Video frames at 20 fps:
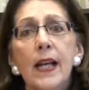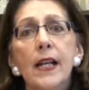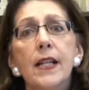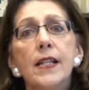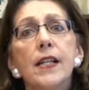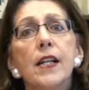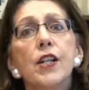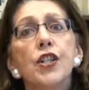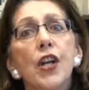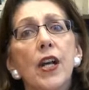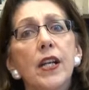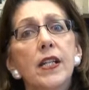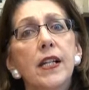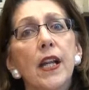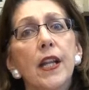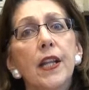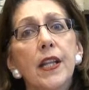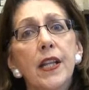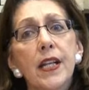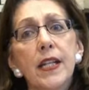suggests
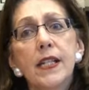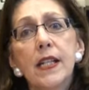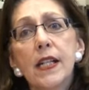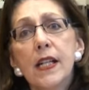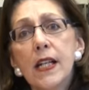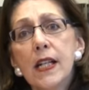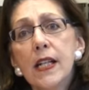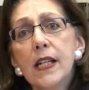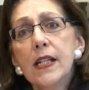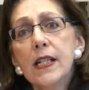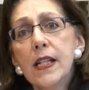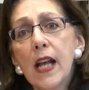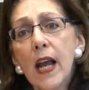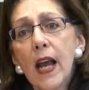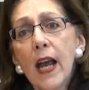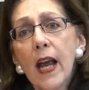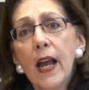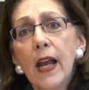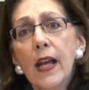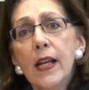that this is
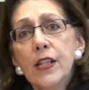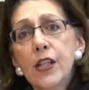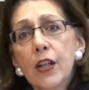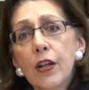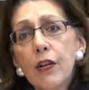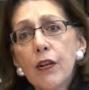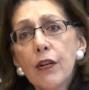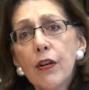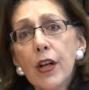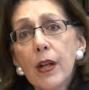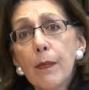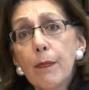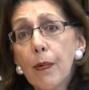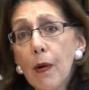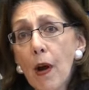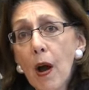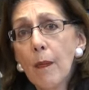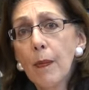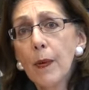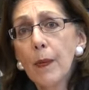a security
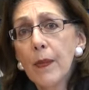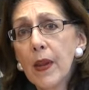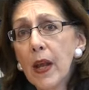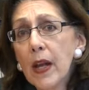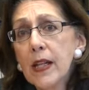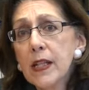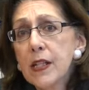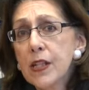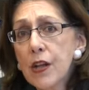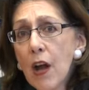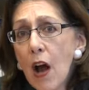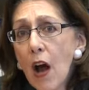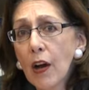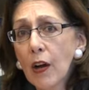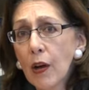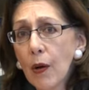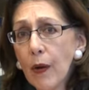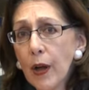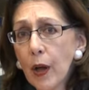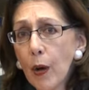problem that is
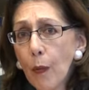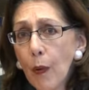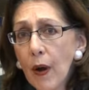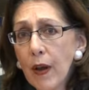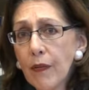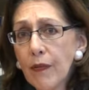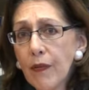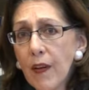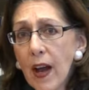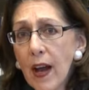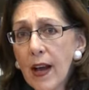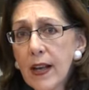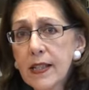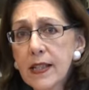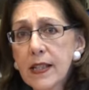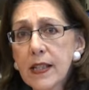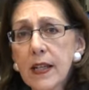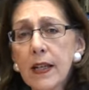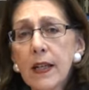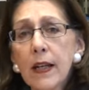not going away fast.